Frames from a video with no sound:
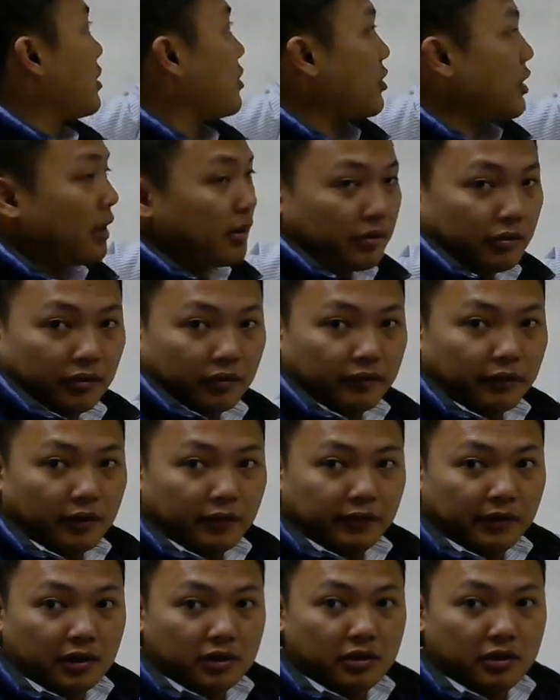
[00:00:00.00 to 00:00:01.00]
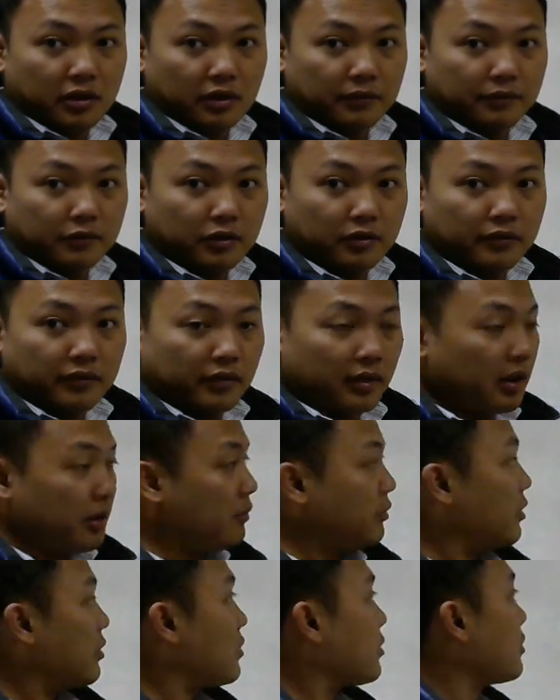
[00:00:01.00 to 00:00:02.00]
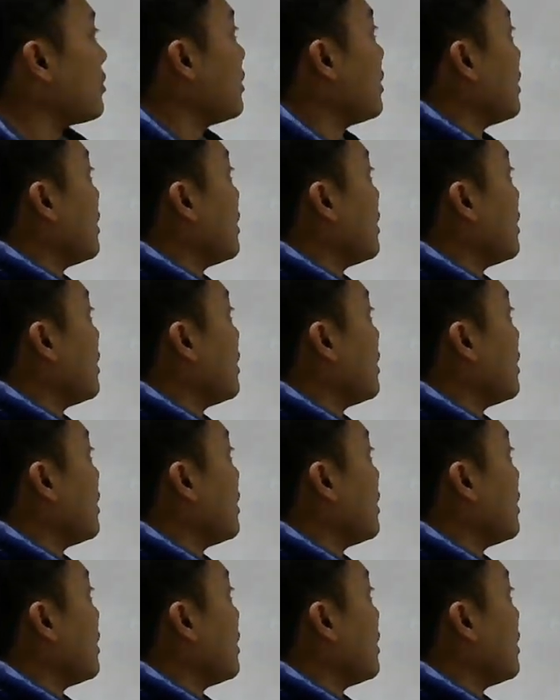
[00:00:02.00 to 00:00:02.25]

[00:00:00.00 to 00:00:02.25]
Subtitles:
chain rule for function of two variables?